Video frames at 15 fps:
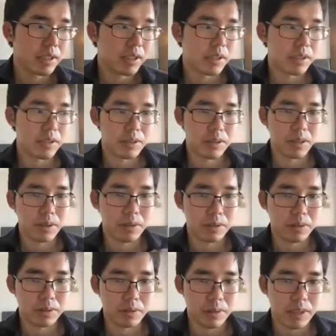
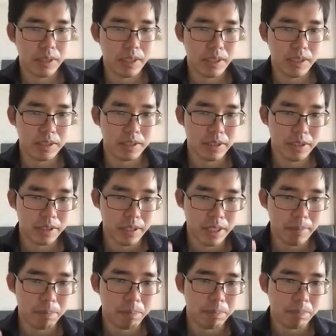So
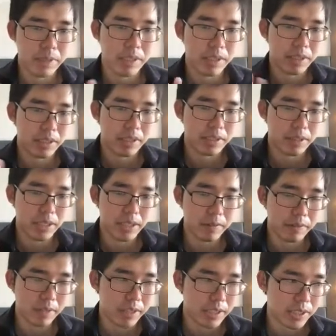
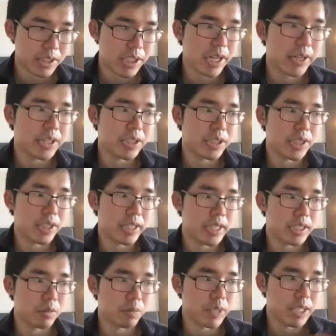the challenge here
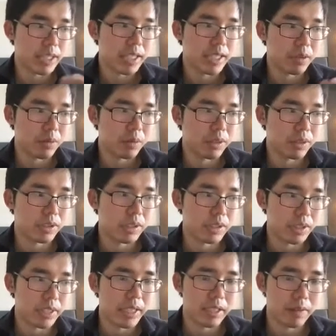is we need to
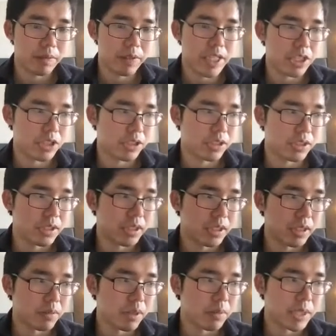learn really features
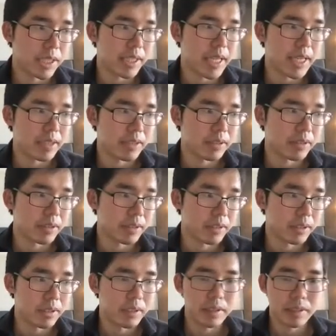from the data.
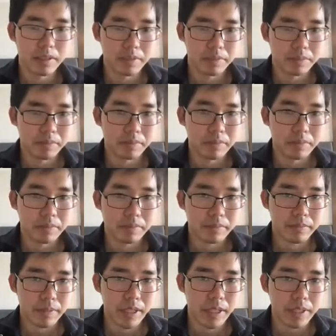
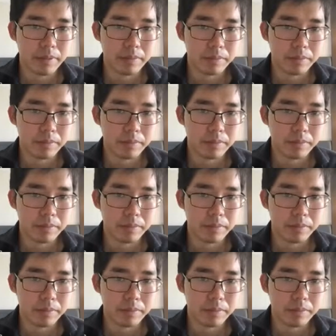Okay.